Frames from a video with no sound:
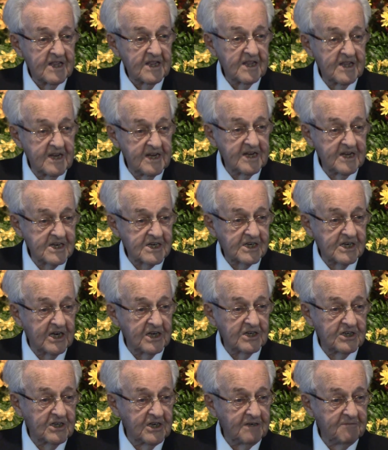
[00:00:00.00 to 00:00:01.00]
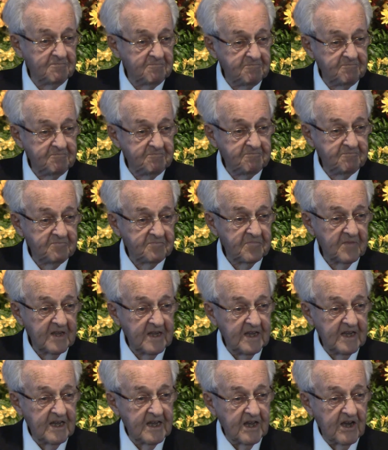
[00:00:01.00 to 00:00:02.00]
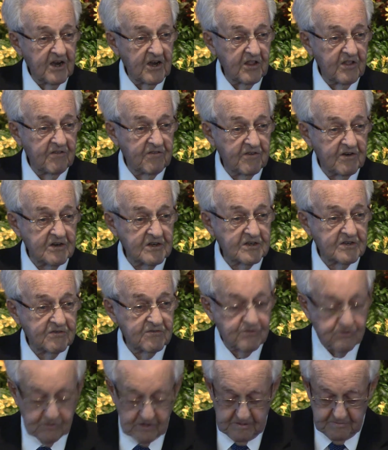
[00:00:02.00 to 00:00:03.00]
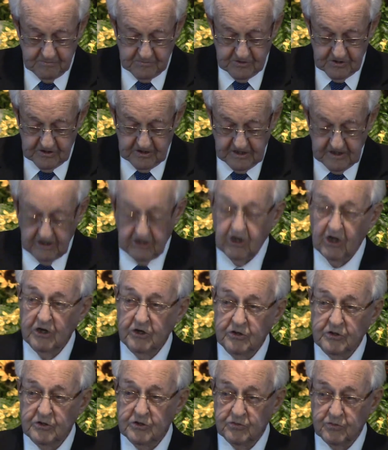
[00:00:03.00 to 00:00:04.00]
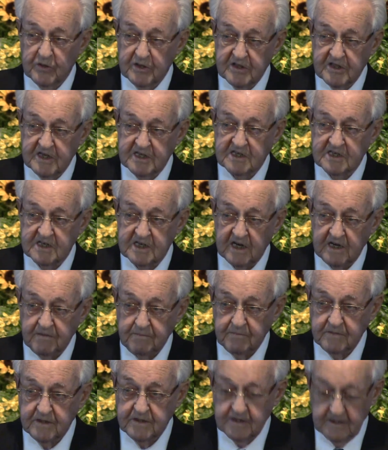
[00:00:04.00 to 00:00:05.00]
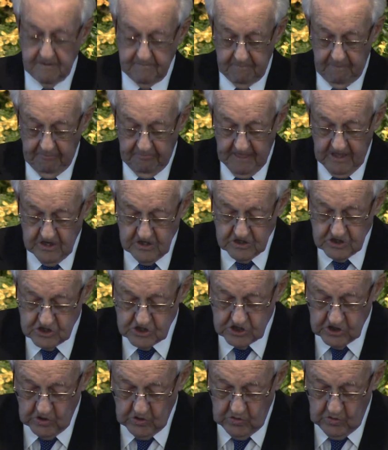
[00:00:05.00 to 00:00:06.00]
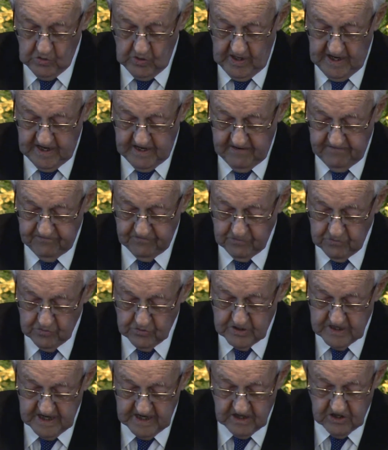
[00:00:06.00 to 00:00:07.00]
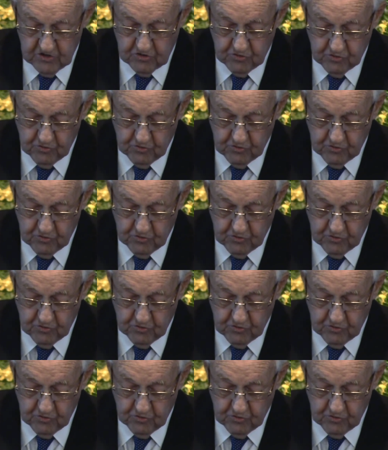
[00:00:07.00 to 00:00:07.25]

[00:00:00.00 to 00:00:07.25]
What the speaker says: the discussion The verse of Scripture concludes with this statement: "So have you dealt